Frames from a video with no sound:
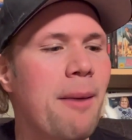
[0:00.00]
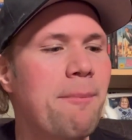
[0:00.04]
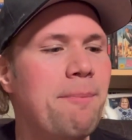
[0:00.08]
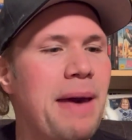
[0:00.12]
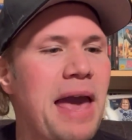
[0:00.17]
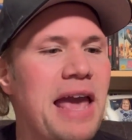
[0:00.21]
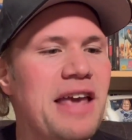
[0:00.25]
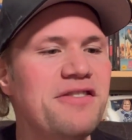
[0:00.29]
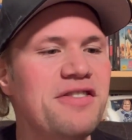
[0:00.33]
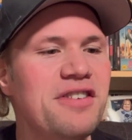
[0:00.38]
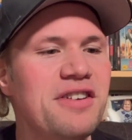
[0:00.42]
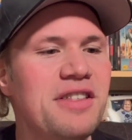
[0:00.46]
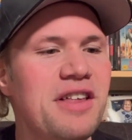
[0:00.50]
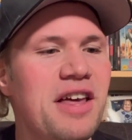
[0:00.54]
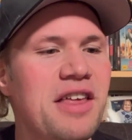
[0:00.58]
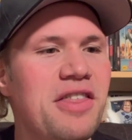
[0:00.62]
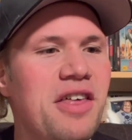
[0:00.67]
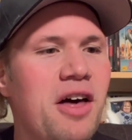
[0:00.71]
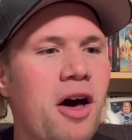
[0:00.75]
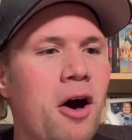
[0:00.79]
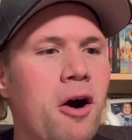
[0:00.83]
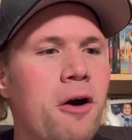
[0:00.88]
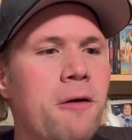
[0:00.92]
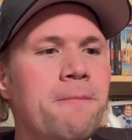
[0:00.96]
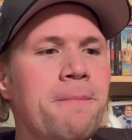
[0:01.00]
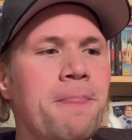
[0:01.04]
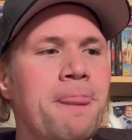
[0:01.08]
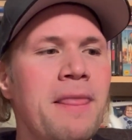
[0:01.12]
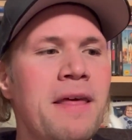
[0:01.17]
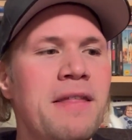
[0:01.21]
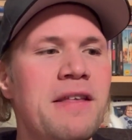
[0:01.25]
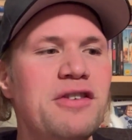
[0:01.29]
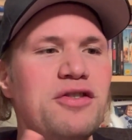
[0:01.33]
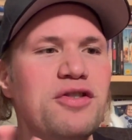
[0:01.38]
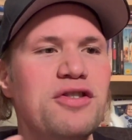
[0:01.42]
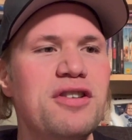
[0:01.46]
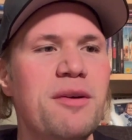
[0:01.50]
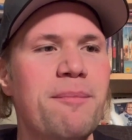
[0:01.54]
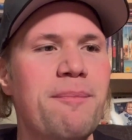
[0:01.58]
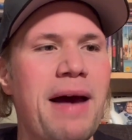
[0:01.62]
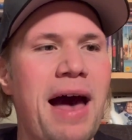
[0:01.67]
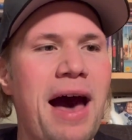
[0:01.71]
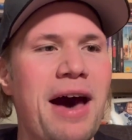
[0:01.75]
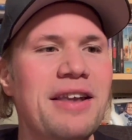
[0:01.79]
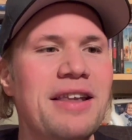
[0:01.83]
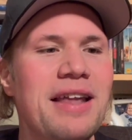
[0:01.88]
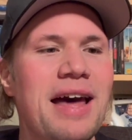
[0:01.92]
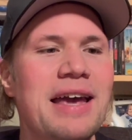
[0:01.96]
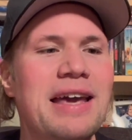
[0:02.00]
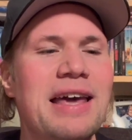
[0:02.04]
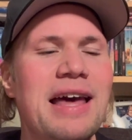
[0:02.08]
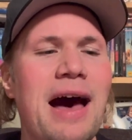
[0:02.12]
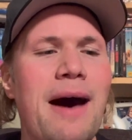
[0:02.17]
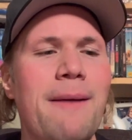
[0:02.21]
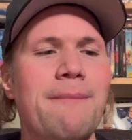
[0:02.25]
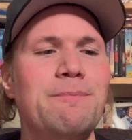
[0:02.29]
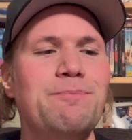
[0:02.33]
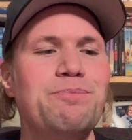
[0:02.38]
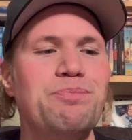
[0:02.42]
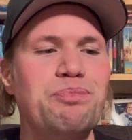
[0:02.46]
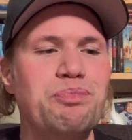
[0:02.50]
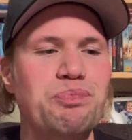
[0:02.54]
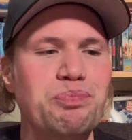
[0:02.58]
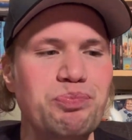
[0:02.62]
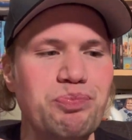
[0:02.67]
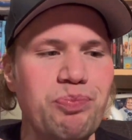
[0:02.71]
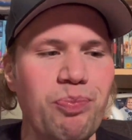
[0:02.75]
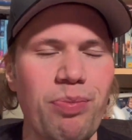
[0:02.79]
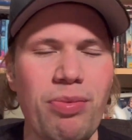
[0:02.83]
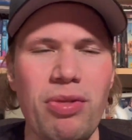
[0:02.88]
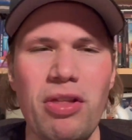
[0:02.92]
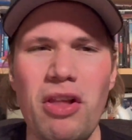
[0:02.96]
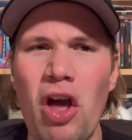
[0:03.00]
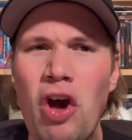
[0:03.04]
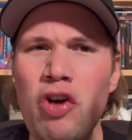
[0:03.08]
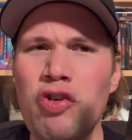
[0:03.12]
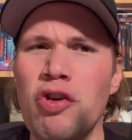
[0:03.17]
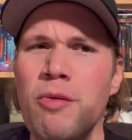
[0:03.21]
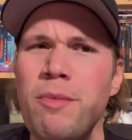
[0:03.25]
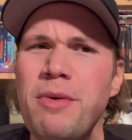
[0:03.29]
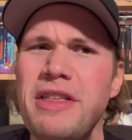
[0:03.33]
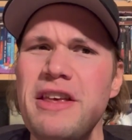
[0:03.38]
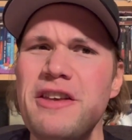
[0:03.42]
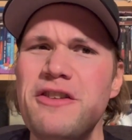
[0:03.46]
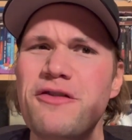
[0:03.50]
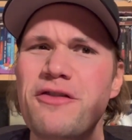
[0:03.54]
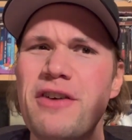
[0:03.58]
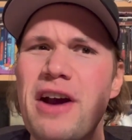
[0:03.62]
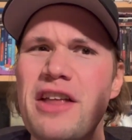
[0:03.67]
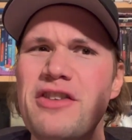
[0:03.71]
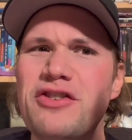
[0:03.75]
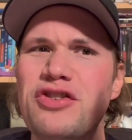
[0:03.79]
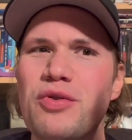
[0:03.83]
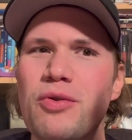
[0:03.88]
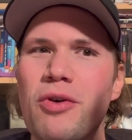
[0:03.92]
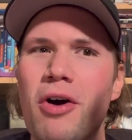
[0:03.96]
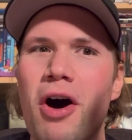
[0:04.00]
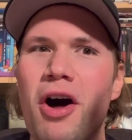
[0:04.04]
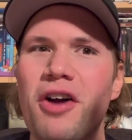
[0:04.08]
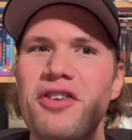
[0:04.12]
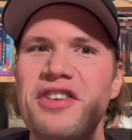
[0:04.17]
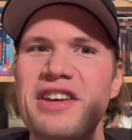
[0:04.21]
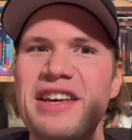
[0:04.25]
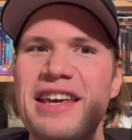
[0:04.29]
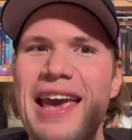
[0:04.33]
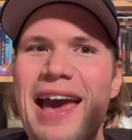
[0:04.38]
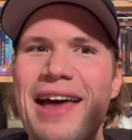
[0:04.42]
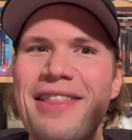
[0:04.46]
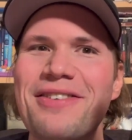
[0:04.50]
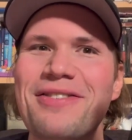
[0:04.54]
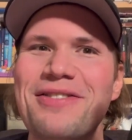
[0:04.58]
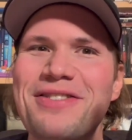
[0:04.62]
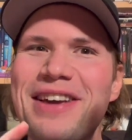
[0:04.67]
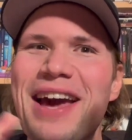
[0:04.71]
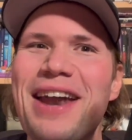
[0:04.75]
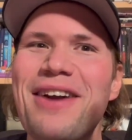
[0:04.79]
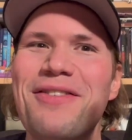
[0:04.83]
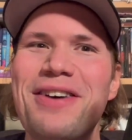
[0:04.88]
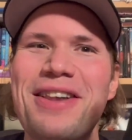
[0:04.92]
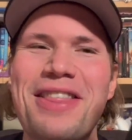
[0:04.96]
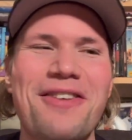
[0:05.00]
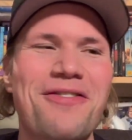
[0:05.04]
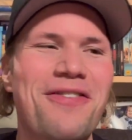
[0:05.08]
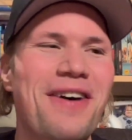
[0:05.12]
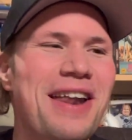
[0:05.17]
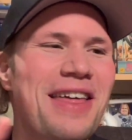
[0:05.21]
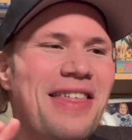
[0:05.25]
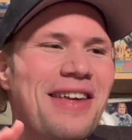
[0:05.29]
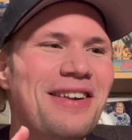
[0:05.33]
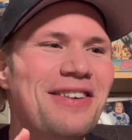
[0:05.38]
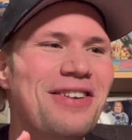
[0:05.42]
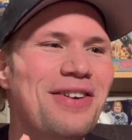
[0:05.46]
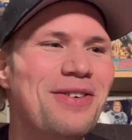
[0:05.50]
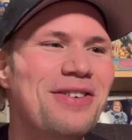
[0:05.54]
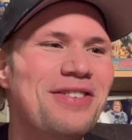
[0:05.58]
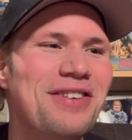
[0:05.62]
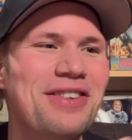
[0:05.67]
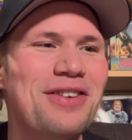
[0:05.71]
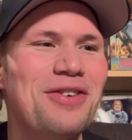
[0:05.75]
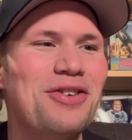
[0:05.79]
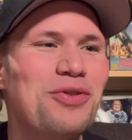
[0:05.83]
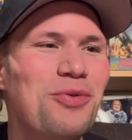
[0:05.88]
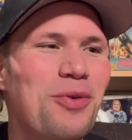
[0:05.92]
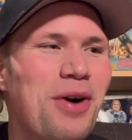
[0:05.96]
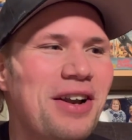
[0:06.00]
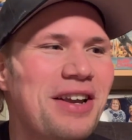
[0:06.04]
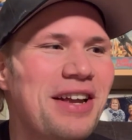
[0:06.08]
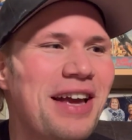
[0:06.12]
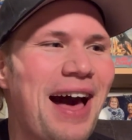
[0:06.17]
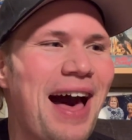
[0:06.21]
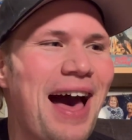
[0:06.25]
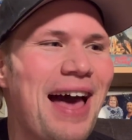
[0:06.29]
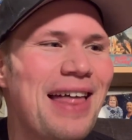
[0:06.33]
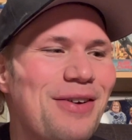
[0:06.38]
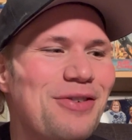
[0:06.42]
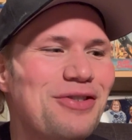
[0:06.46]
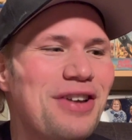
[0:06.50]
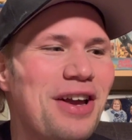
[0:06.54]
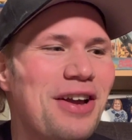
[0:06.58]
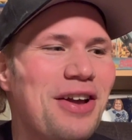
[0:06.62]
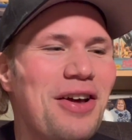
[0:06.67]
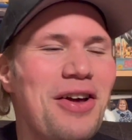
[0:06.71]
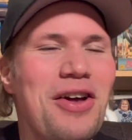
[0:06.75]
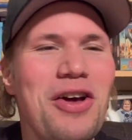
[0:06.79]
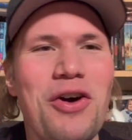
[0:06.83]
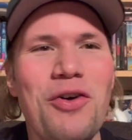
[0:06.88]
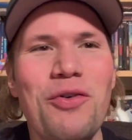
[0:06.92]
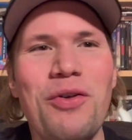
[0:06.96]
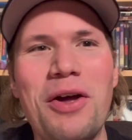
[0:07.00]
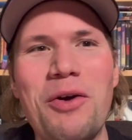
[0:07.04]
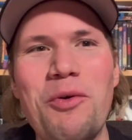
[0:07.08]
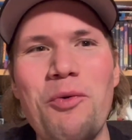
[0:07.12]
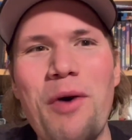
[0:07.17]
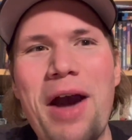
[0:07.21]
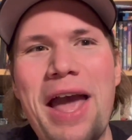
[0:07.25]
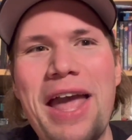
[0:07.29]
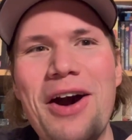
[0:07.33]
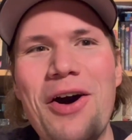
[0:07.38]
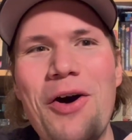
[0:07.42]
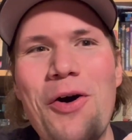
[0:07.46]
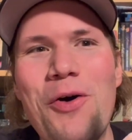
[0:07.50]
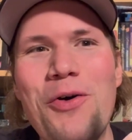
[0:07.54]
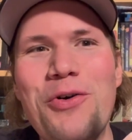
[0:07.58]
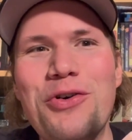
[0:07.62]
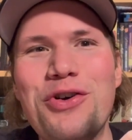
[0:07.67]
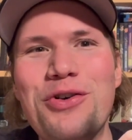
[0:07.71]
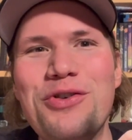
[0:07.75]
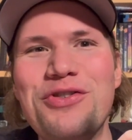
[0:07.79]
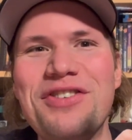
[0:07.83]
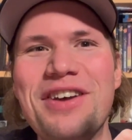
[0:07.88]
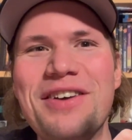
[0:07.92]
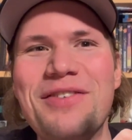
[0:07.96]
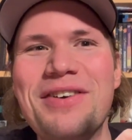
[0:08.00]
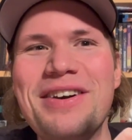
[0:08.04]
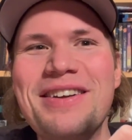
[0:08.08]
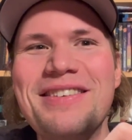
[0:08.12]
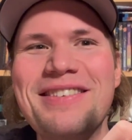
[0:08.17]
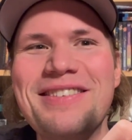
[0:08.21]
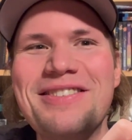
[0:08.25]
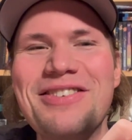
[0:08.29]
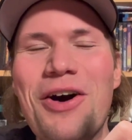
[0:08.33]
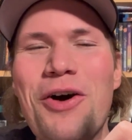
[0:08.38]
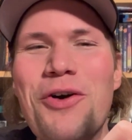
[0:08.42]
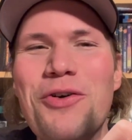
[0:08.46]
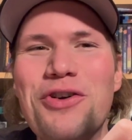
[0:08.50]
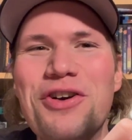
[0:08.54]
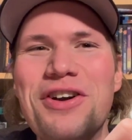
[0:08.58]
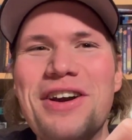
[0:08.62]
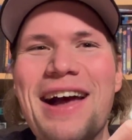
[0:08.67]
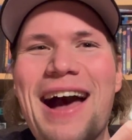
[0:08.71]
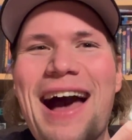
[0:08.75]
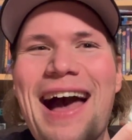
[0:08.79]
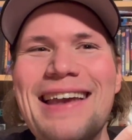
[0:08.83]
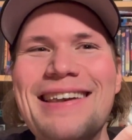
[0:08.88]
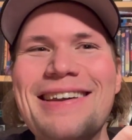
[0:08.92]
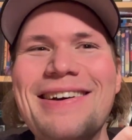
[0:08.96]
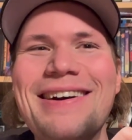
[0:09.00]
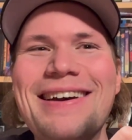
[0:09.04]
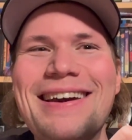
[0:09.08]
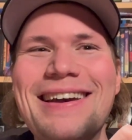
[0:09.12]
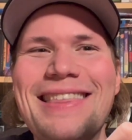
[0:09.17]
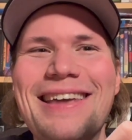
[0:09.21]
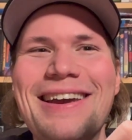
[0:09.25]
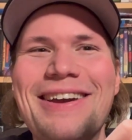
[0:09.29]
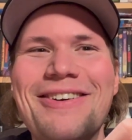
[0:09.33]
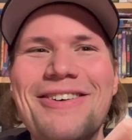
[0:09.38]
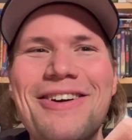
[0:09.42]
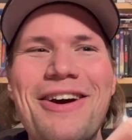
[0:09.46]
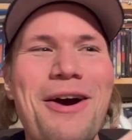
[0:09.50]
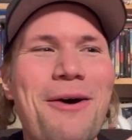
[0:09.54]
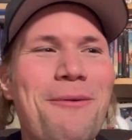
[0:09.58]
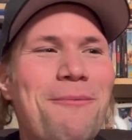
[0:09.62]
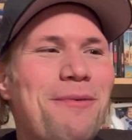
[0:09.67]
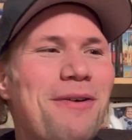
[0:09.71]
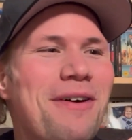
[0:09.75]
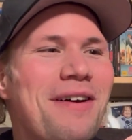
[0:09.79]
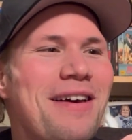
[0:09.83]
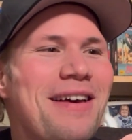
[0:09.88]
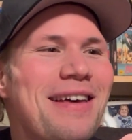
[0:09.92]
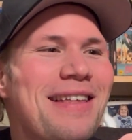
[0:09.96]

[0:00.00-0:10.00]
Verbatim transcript: Basically, though, this is about, like, a group of these friends who were all together. It was kind of one of the funny thing too is like there was one guy like way older. It was like, what is this older guy doing in the group?